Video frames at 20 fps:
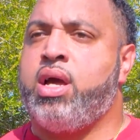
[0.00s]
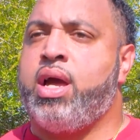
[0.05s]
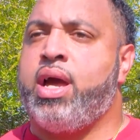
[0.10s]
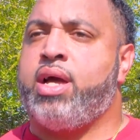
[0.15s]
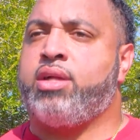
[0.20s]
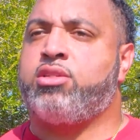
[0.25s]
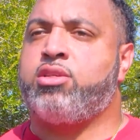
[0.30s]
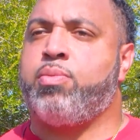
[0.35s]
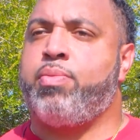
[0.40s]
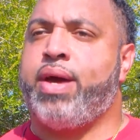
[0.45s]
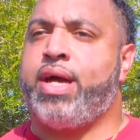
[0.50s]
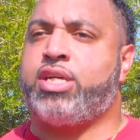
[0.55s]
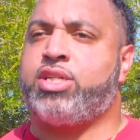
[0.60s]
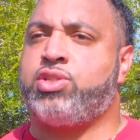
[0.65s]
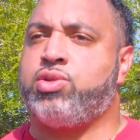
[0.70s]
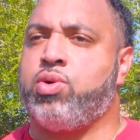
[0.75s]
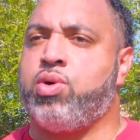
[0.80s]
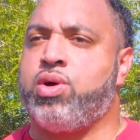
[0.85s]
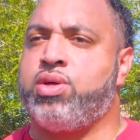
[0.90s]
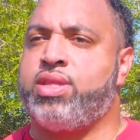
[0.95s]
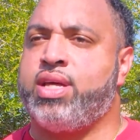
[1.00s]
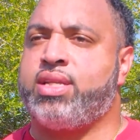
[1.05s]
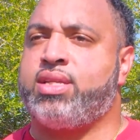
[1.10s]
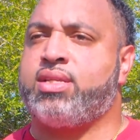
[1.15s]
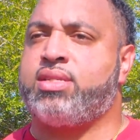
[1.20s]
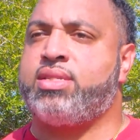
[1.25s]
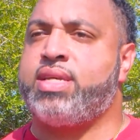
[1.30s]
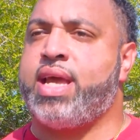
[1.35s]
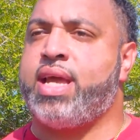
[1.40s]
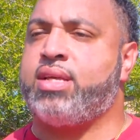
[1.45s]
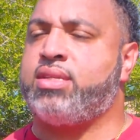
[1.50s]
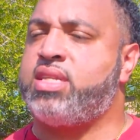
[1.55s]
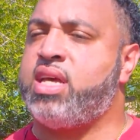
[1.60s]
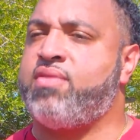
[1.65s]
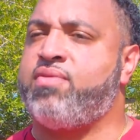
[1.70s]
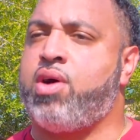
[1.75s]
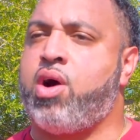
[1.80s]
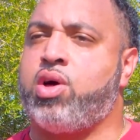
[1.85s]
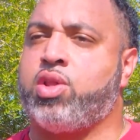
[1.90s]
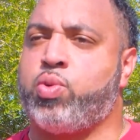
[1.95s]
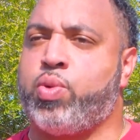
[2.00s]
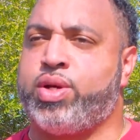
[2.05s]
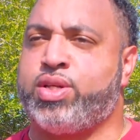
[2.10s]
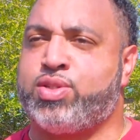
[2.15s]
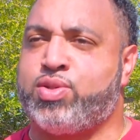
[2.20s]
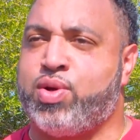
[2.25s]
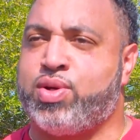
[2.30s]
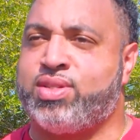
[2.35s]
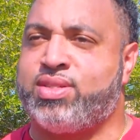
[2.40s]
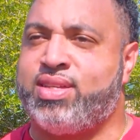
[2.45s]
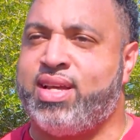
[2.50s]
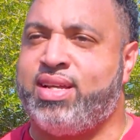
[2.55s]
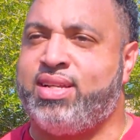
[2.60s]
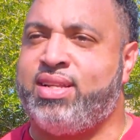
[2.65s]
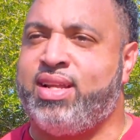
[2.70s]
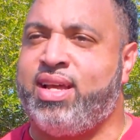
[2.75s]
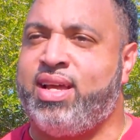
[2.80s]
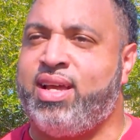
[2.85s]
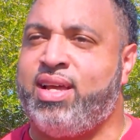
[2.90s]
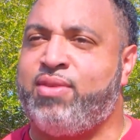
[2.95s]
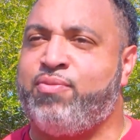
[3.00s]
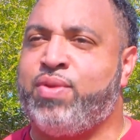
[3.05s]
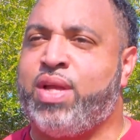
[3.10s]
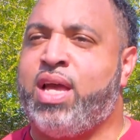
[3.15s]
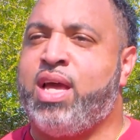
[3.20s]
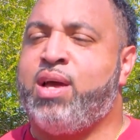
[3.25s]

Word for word: and to make sure that the seniors have all the resources they need